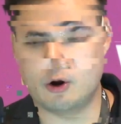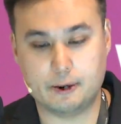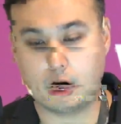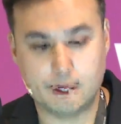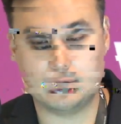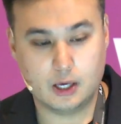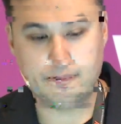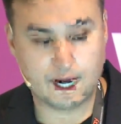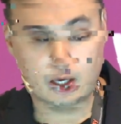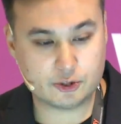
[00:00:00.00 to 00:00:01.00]
additional
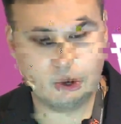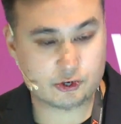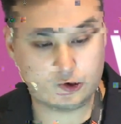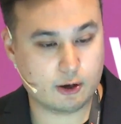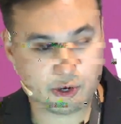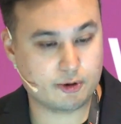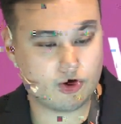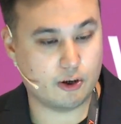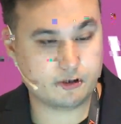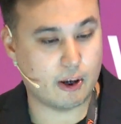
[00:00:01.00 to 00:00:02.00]
3 credits here. So
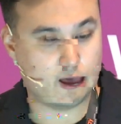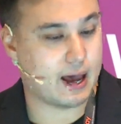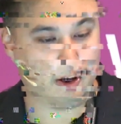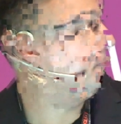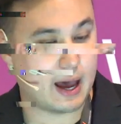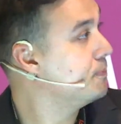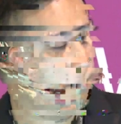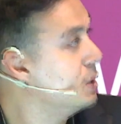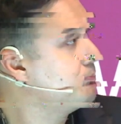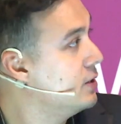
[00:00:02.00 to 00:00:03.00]
that's the way that we
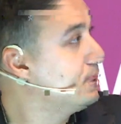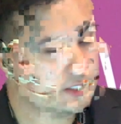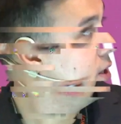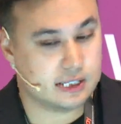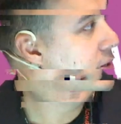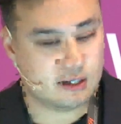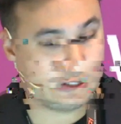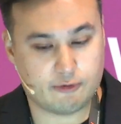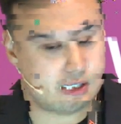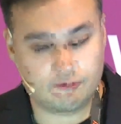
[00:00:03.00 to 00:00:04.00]
kind of format those.
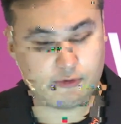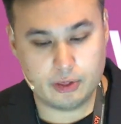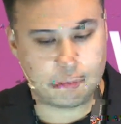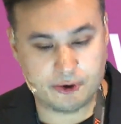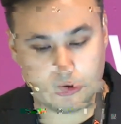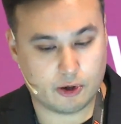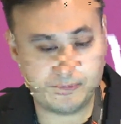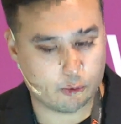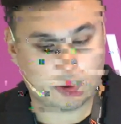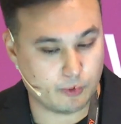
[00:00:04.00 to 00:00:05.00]
So
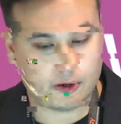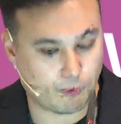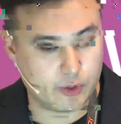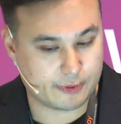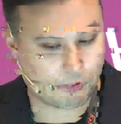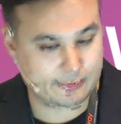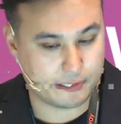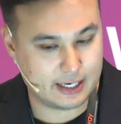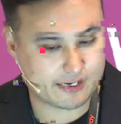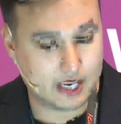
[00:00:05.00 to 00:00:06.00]

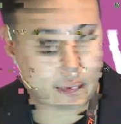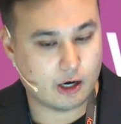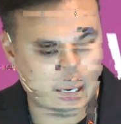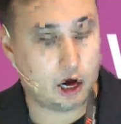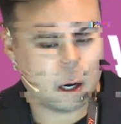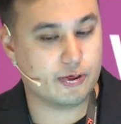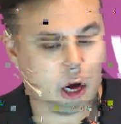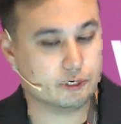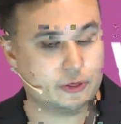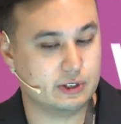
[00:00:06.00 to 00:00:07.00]
if you actually click
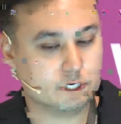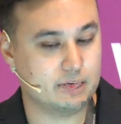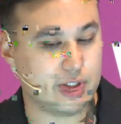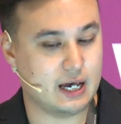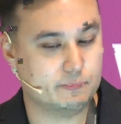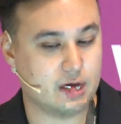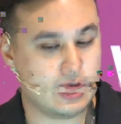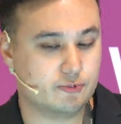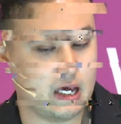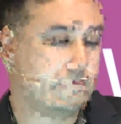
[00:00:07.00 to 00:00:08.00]
over here at
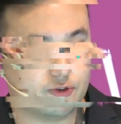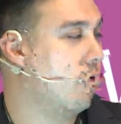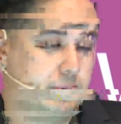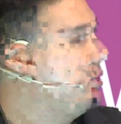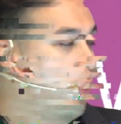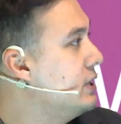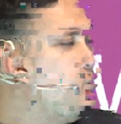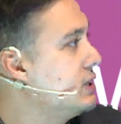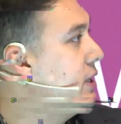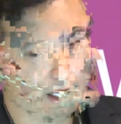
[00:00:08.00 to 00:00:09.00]
Bitcoin,
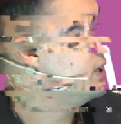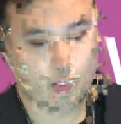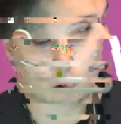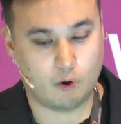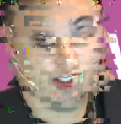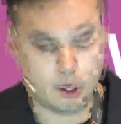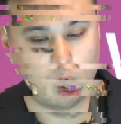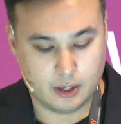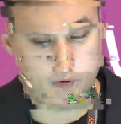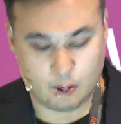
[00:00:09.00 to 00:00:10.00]
you can actually
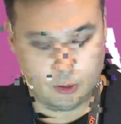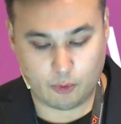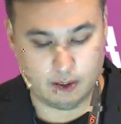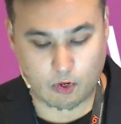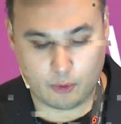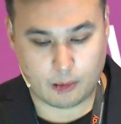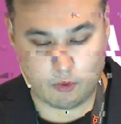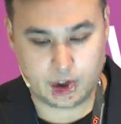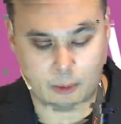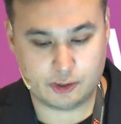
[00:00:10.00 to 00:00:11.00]
see all
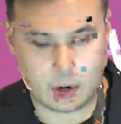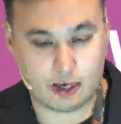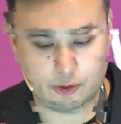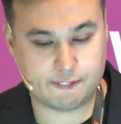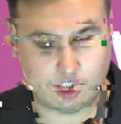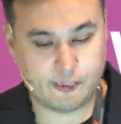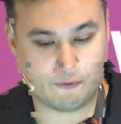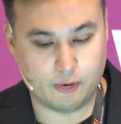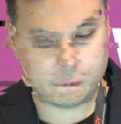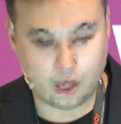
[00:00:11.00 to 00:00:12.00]
the various
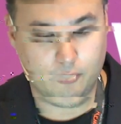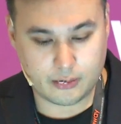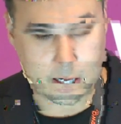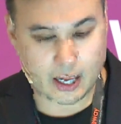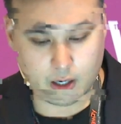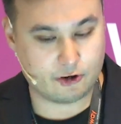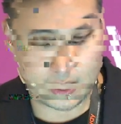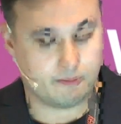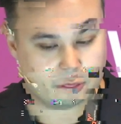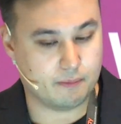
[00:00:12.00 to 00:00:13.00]
markets
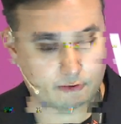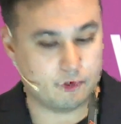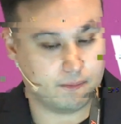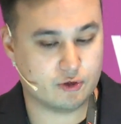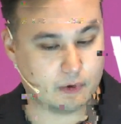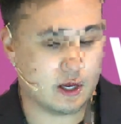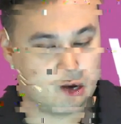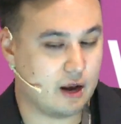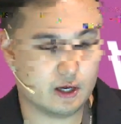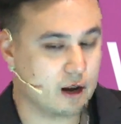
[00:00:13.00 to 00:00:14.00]
that we use
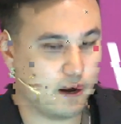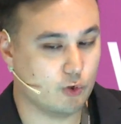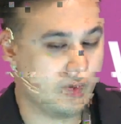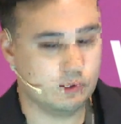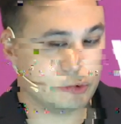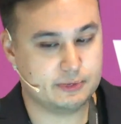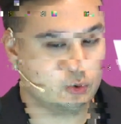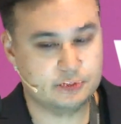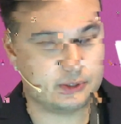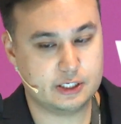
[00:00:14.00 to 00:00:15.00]
to come up with the
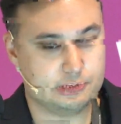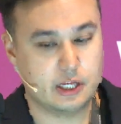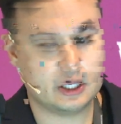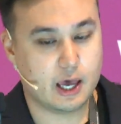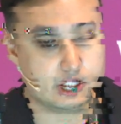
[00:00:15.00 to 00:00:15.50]
price of Bitcoin,